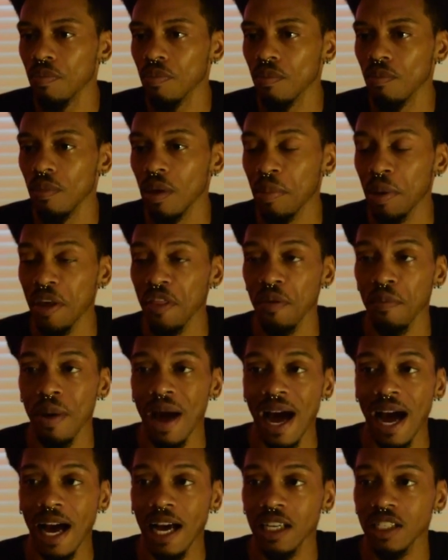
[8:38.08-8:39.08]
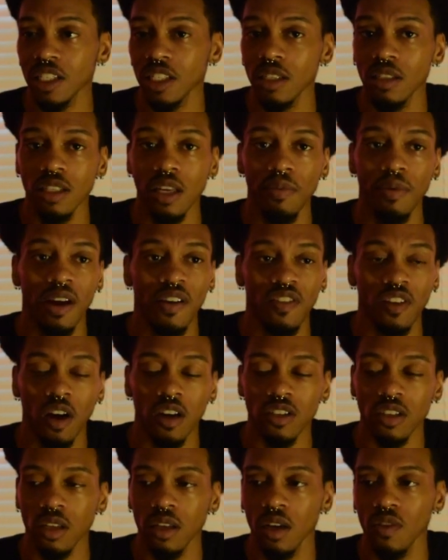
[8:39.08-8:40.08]
Maybe in the past, they may have
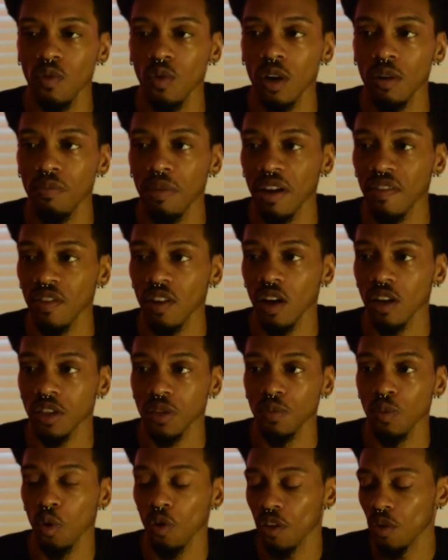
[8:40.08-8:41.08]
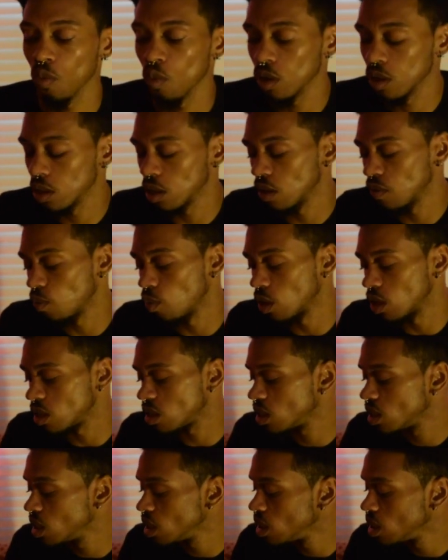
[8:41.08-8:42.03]
lost a loved one, may have lost more than one loved one.